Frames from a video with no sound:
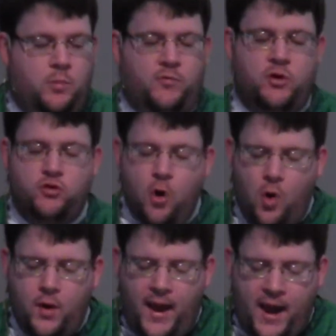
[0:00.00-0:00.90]
But if you
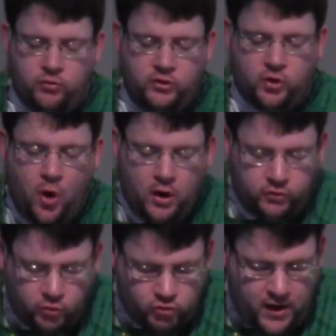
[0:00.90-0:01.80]
don't actually talk
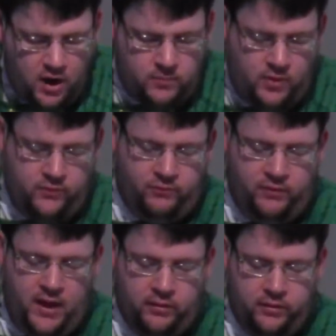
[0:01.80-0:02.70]
to your child about the
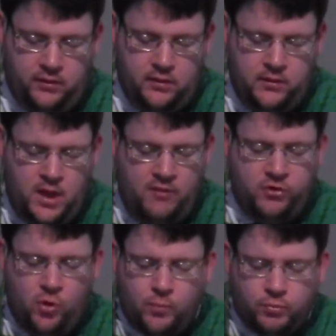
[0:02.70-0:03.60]
faith, if
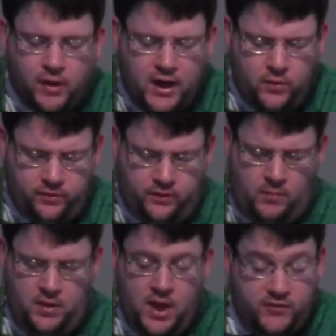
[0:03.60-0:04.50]
you don't pray with
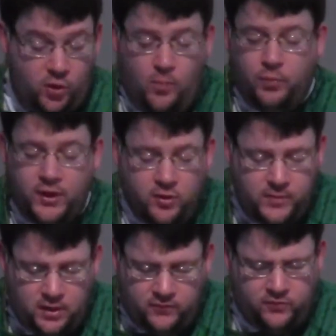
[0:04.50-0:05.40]
them, if you don't bring
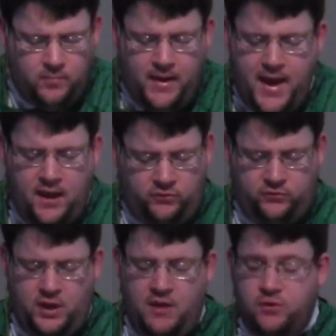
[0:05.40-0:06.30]
them here for
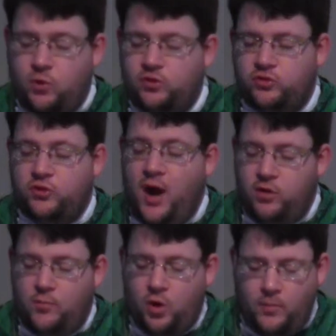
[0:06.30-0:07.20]
Mass, if you don't just tell
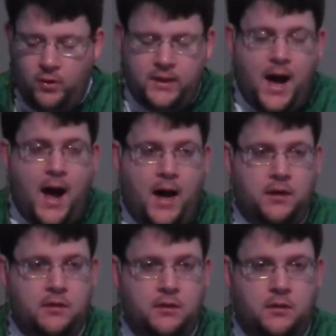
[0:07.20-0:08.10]
them more about
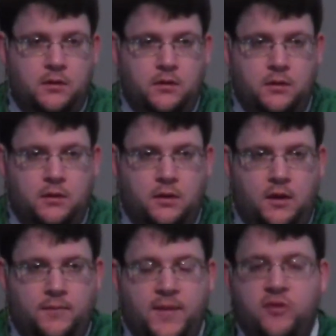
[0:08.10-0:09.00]
God,
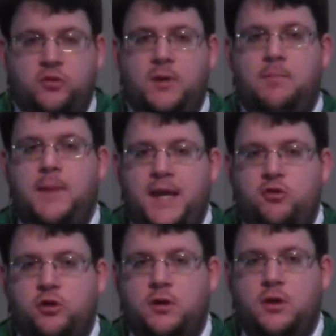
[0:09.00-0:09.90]
then that's going to be a
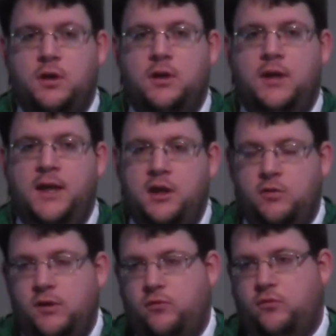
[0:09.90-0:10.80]
major
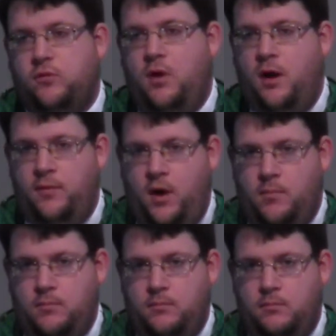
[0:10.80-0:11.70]
hindrance on them.